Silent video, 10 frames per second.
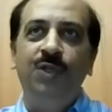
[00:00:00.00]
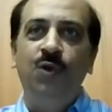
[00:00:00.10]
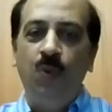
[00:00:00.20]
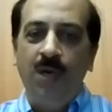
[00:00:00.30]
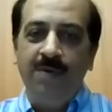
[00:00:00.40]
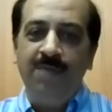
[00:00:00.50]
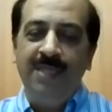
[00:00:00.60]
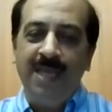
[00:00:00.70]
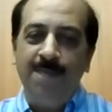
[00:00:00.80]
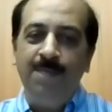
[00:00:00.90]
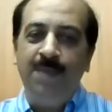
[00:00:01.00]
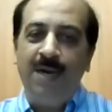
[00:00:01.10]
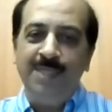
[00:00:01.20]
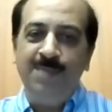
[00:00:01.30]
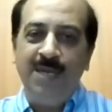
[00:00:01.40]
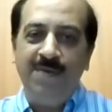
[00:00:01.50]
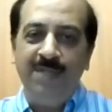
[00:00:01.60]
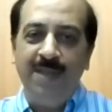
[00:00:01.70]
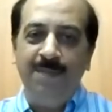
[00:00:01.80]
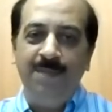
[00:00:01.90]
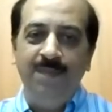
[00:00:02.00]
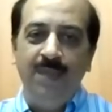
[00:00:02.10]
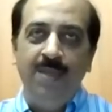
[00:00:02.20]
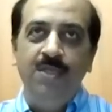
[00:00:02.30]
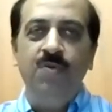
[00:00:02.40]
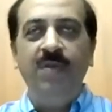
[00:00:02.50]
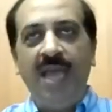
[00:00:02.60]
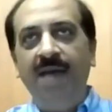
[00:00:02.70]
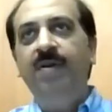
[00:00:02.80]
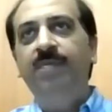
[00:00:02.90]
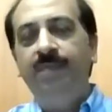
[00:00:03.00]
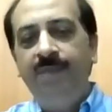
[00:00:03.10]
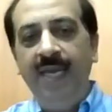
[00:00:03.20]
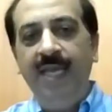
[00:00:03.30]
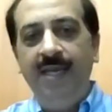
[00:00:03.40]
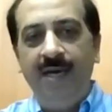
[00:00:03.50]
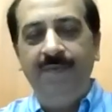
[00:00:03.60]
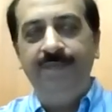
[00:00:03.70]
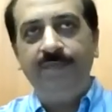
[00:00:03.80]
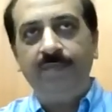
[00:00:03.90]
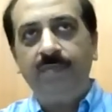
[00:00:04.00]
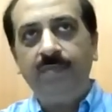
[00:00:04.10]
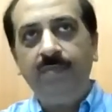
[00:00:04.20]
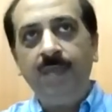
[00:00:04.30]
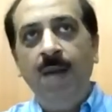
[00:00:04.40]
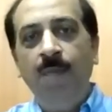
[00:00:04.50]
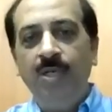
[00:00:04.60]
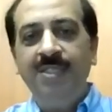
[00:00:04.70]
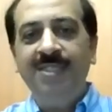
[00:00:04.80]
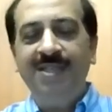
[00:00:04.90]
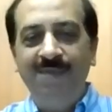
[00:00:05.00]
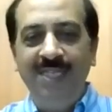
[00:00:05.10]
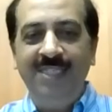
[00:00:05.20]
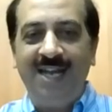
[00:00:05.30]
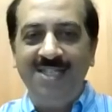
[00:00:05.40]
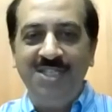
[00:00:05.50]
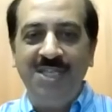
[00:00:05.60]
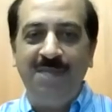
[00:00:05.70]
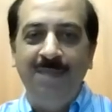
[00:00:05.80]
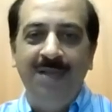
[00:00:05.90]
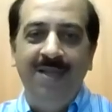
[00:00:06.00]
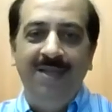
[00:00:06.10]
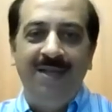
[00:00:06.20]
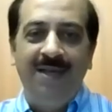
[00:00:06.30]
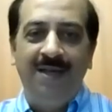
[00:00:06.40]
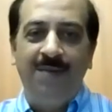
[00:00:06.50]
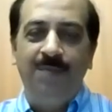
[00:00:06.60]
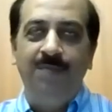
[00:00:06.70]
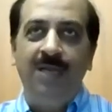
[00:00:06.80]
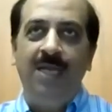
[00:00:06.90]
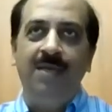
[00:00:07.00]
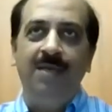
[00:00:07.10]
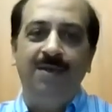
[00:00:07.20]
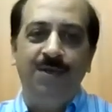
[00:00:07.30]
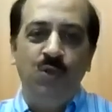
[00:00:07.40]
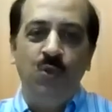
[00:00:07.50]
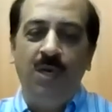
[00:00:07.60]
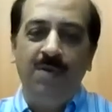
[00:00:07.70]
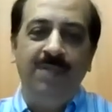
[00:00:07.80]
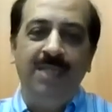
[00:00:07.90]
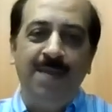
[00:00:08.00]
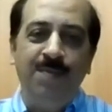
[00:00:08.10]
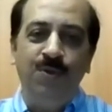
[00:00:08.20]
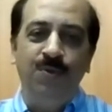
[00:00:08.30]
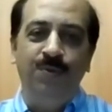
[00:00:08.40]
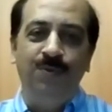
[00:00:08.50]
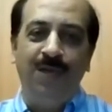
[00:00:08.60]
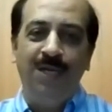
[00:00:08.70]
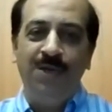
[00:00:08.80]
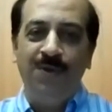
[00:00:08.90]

work with them, participate with them. So we have a fairly positively charged team, and to work with them to,